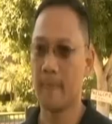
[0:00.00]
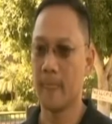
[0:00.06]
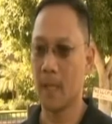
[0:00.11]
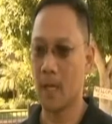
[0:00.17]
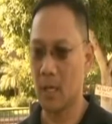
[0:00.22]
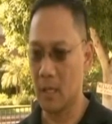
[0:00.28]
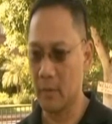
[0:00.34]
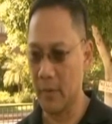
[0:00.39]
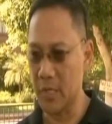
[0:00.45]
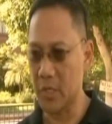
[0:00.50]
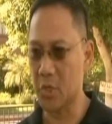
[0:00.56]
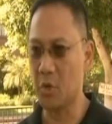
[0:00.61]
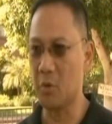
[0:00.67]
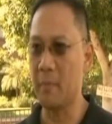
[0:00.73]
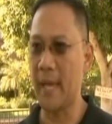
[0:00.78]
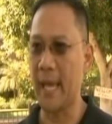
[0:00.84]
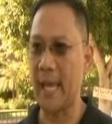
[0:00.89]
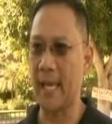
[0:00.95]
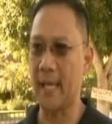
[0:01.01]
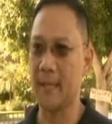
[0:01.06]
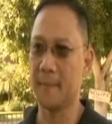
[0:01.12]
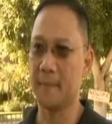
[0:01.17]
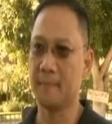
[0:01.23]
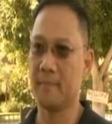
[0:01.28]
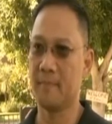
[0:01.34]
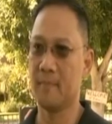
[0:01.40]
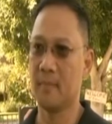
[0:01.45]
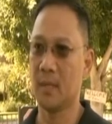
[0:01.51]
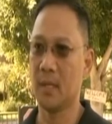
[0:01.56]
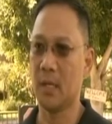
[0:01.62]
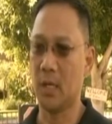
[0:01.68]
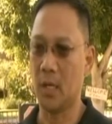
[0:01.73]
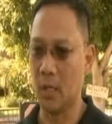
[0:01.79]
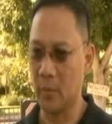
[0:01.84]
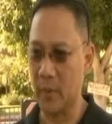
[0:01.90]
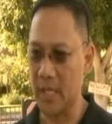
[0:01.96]
Always obey,
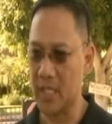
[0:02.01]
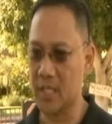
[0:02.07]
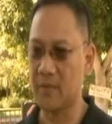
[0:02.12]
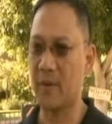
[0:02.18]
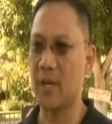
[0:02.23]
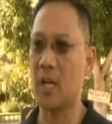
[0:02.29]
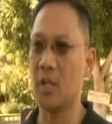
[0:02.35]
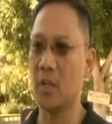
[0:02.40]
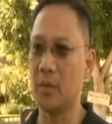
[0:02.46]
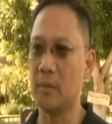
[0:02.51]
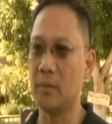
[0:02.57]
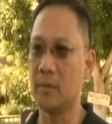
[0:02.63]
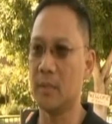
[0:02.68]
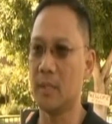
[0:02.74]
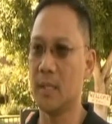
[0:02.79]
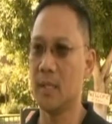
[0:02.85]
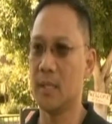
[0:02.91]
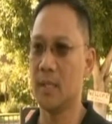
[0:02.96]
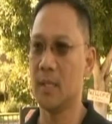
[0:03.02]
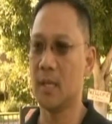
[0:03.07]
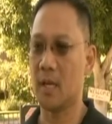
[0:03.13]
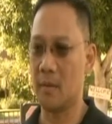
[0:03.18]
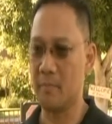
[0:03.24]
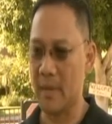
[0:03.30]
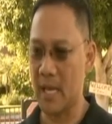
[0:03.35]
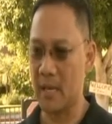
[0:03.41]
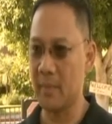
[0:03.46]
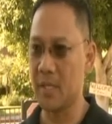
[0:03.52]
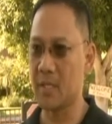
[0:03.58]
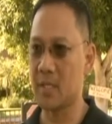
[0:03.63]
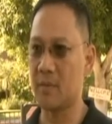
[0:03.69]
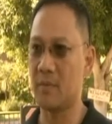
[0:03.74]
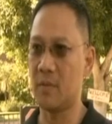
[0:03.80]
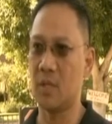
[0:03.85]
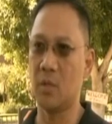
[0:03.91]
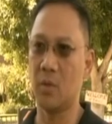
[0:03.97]
always follow the commandments
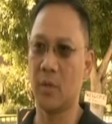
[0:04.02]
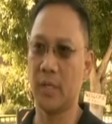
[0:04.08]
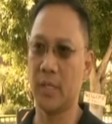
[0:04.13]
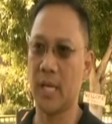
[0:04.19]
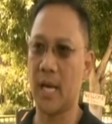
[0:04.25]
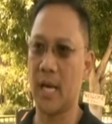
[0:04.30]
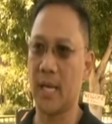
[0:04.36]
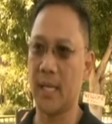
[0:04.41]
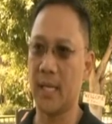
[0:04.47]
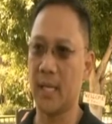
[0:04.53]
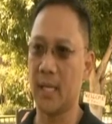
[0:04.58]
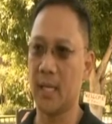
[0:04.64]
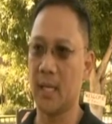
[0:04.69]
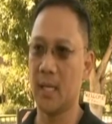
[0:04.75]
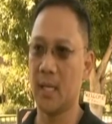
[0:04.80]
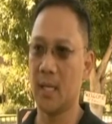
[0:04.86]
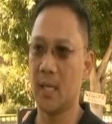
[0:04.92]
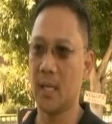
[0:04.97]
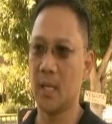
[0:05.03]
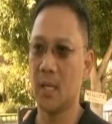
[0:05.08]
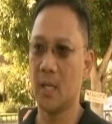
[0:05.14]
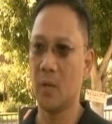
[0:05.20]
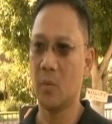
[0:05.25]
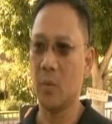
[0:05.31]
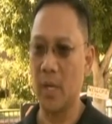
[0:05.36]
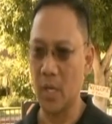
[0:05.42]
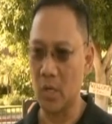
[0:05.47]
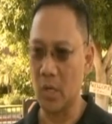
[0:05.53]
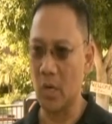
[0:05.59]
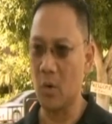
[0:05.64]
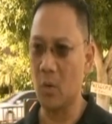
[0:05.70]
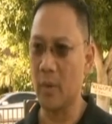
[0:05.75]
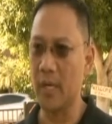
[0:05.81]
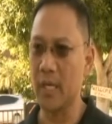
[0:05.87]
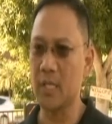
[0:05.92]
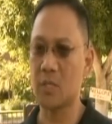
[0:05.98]
of the Lord God. We know
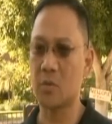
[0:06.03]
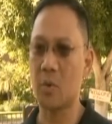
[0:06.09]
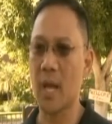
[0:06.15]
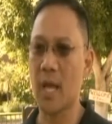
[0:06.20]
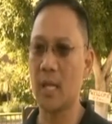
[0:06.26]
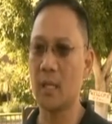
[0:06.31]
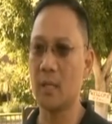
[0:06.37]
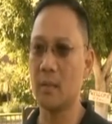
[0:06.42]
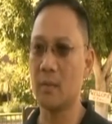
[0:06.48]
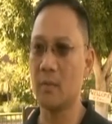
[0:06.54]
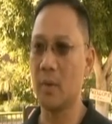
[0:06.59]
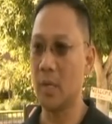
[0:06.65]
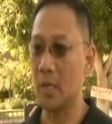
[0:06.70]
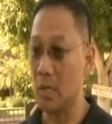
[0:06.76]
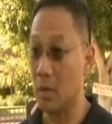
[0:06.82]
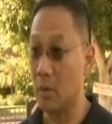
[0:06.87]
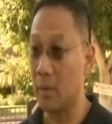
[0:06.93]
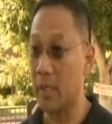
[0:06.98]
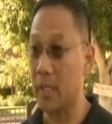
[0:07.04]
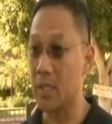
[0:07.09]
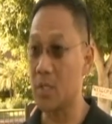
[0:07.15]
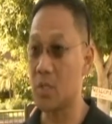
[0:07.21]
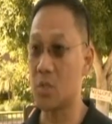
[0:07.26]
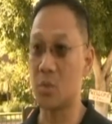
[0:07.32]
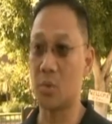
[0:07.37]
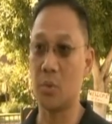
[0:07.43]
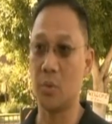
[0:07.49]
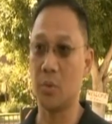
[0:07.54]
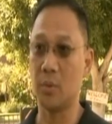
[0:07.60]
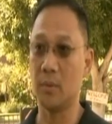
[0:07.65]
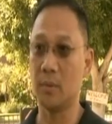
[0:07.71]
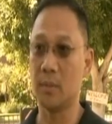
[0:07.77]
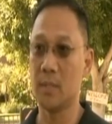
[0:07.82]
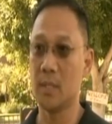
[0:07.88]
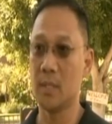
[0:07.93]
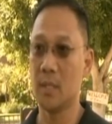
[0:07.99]
what is right, we know what is true.
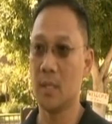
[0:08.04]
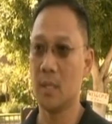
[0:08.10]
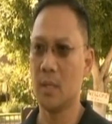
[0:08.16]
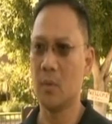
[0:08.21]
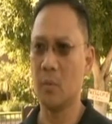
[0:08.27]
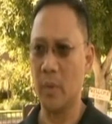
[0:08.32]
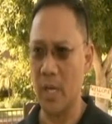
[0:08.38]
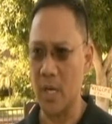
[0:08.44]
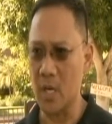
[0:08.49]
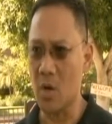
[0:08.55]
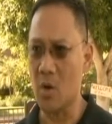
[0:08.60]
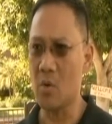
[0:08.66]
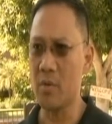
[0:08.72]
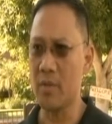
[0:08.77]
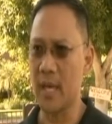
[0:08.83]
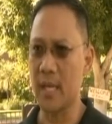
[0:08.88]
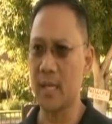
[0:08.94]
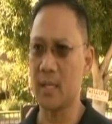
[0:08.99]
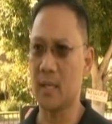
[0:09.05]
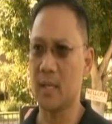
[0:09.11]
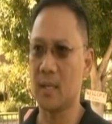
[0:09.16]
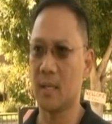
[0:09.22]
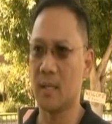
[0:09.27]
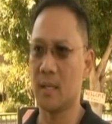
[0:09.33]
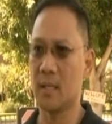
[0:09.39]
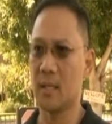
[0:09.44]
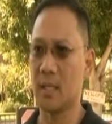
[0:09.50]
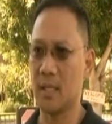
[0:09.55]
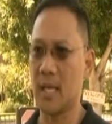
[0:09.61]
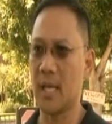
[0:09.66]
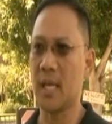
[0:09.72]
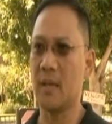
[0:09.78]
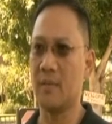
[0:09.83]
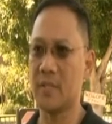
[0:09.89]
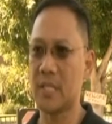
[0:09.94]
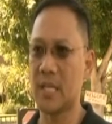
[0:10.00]
We know that the
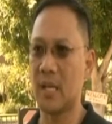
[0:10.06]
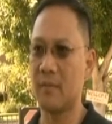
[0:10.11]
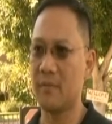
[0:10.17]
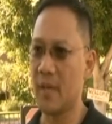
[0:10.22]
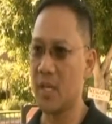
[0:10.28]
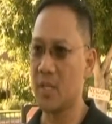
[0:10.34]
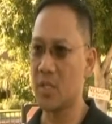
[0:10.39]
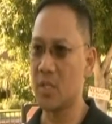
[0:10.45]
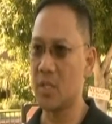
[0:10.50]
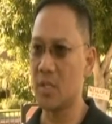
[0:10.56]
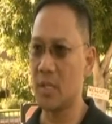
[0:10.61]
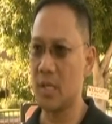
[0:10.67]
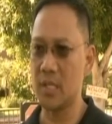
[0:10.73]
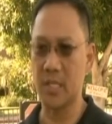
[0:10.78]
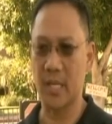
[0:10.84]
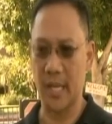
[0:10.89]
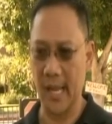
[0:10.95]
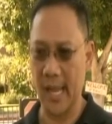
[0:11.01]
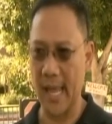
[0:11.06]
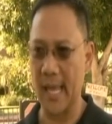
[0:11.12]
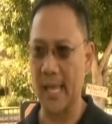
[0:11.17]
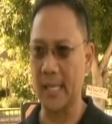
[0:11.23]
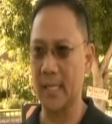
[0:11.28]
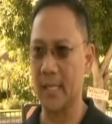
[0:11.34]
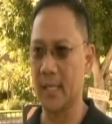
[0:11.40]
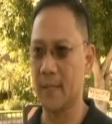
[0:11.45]
day of salvation is at hand.